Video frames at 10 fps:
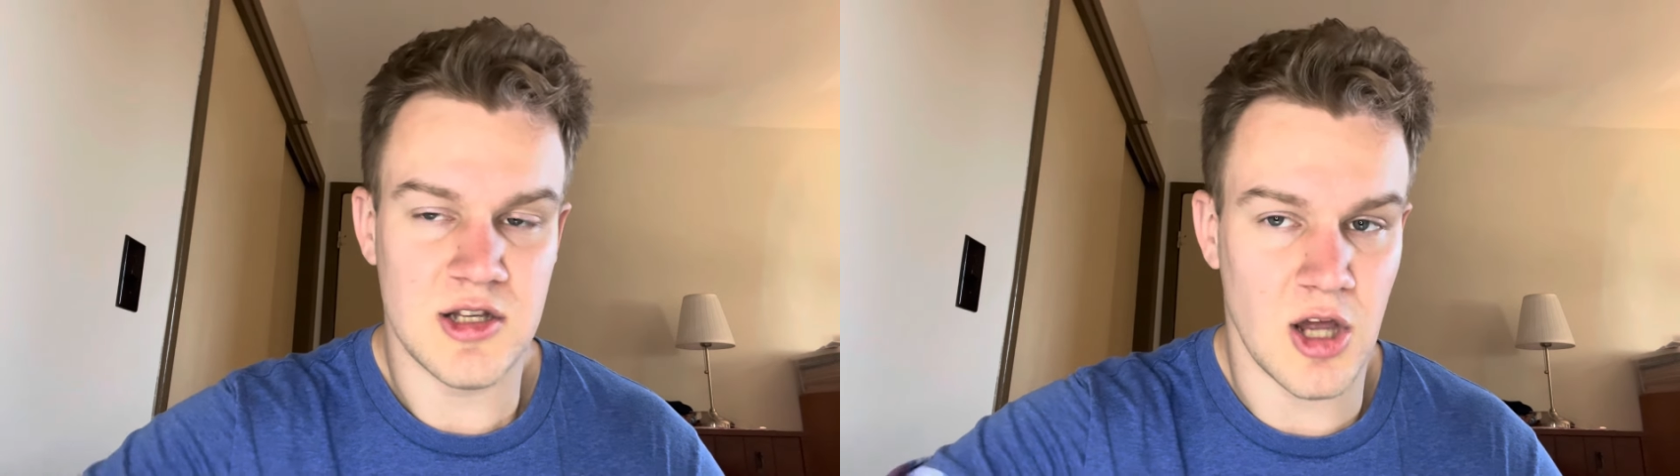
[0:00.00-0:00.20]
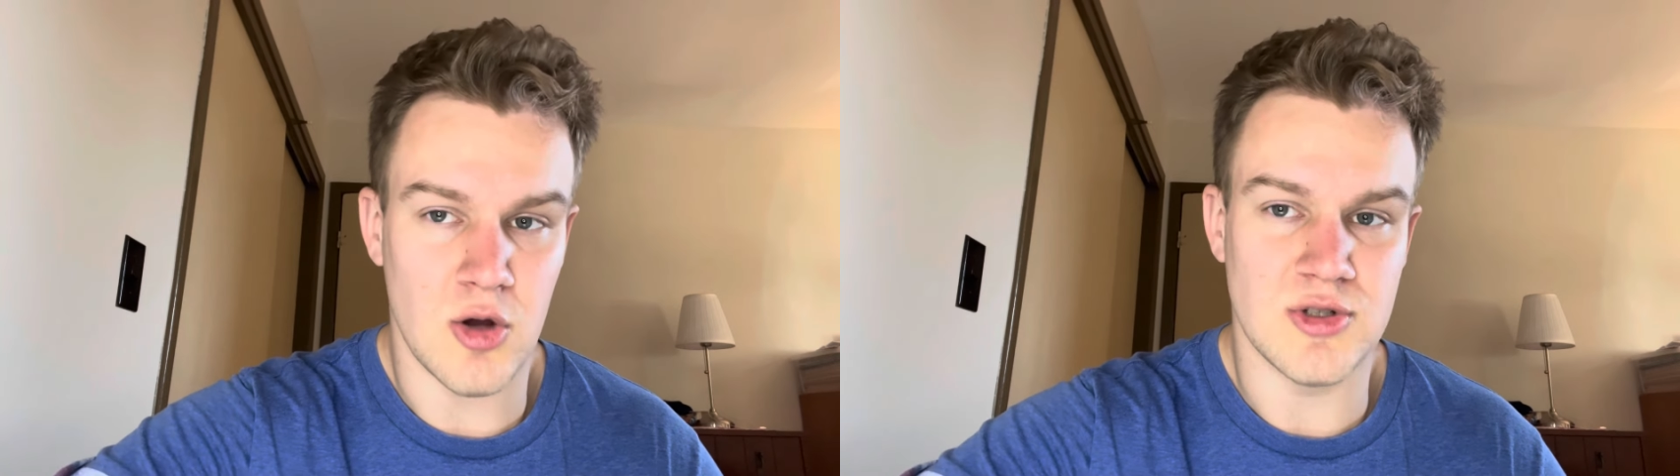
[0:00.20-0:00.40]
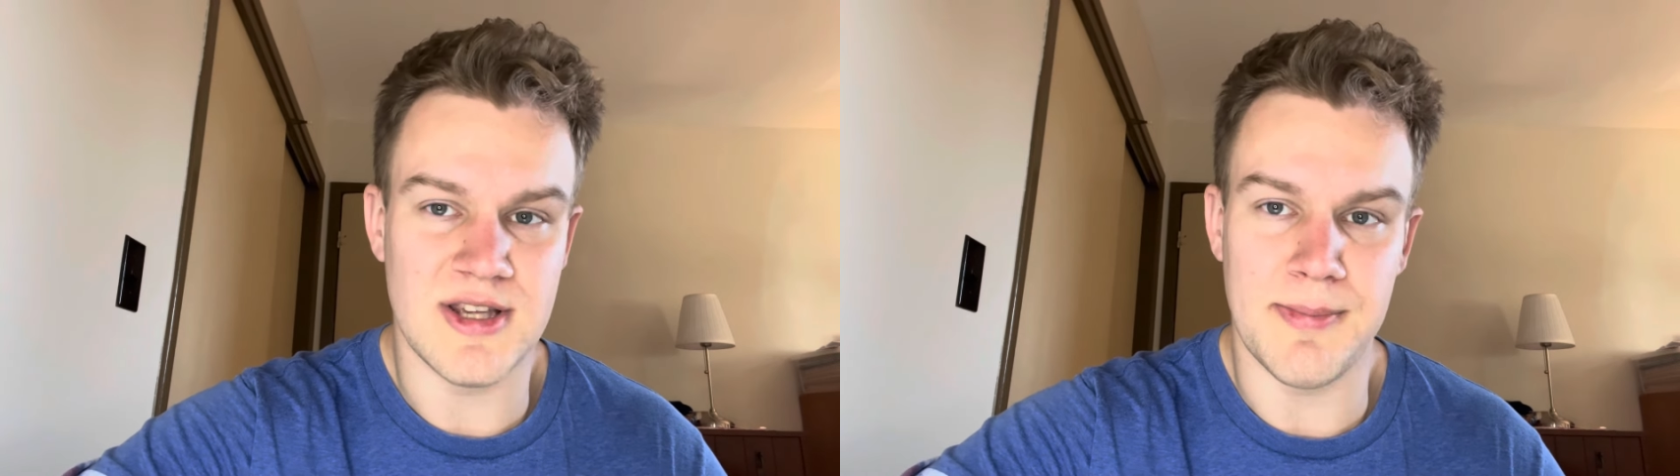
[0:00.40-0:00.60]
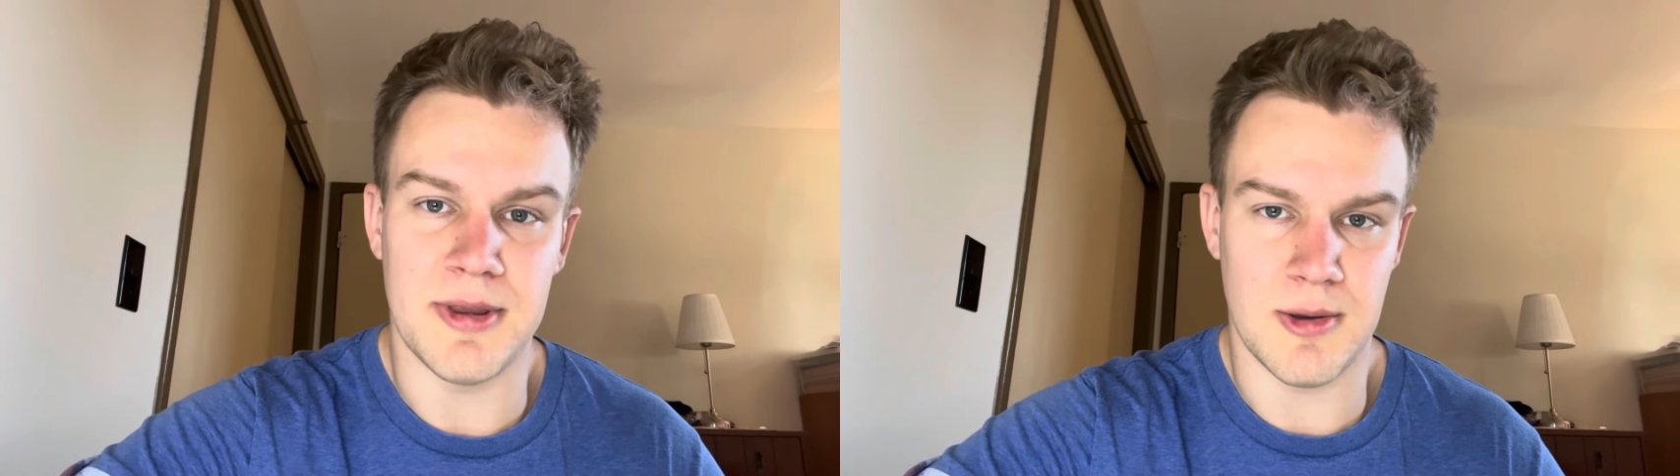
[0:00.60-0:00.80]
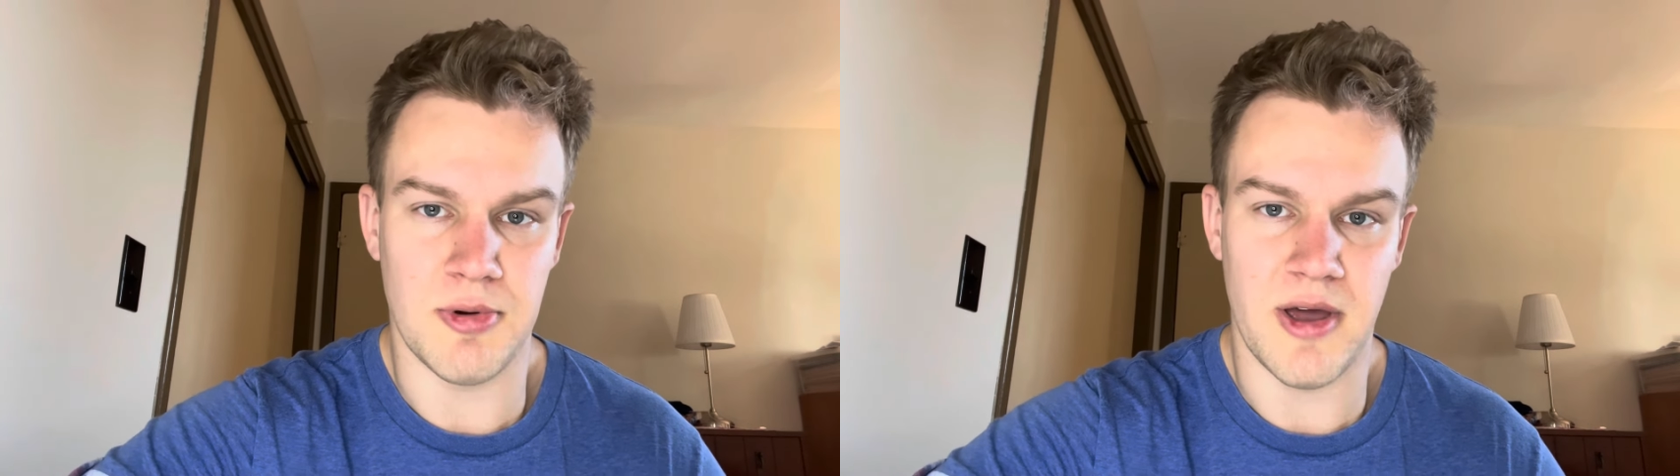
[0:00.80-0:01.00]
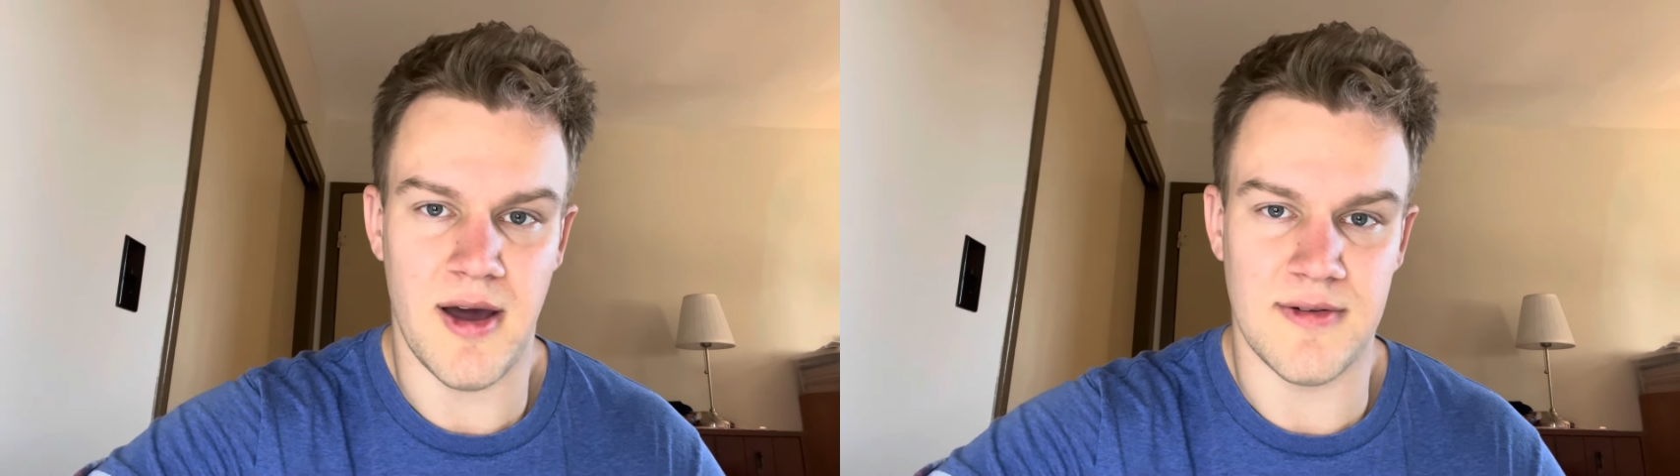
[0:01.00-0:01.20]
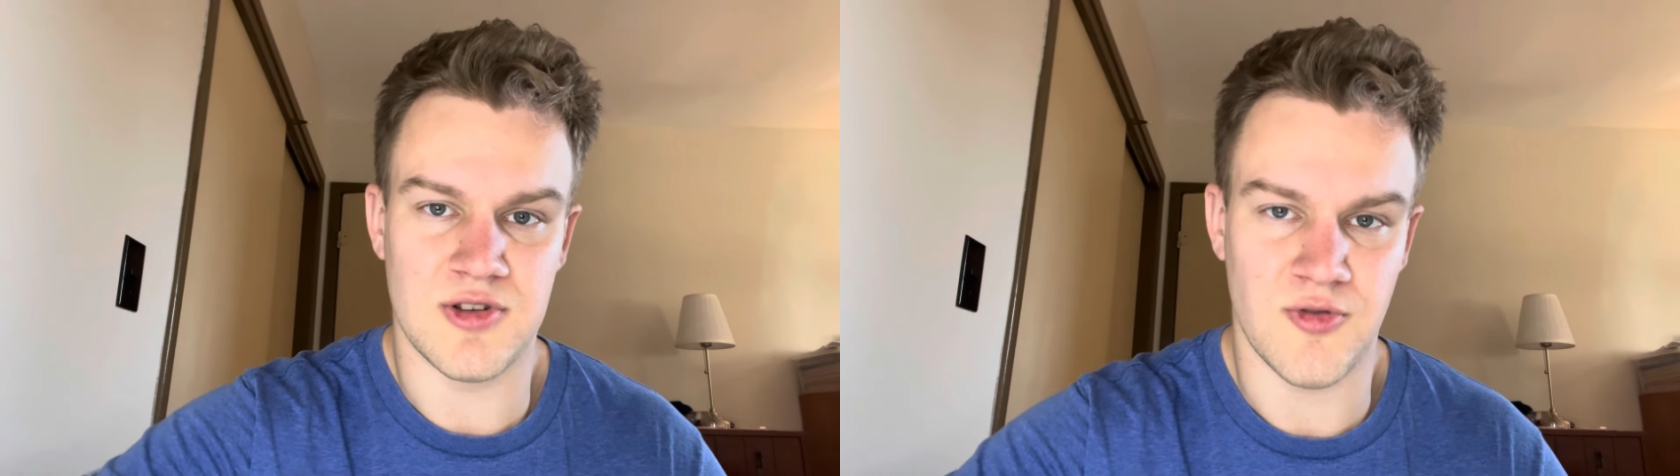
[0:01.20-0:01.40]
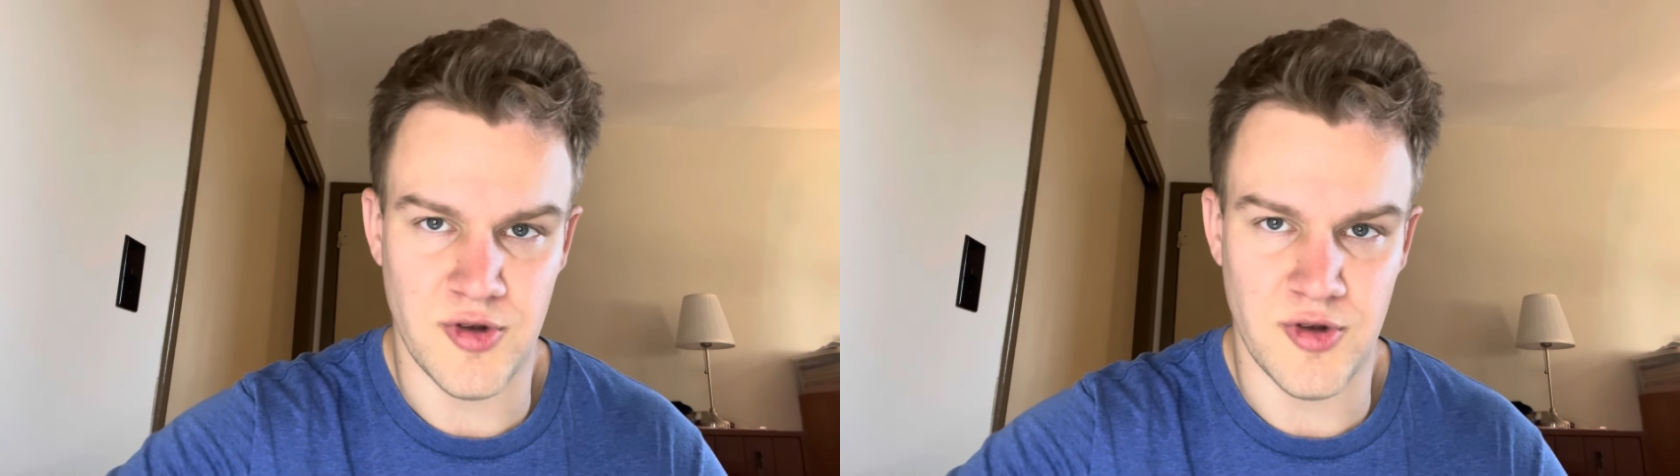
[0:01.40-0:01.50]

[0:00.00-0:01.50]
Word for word: to go deep in the playoffs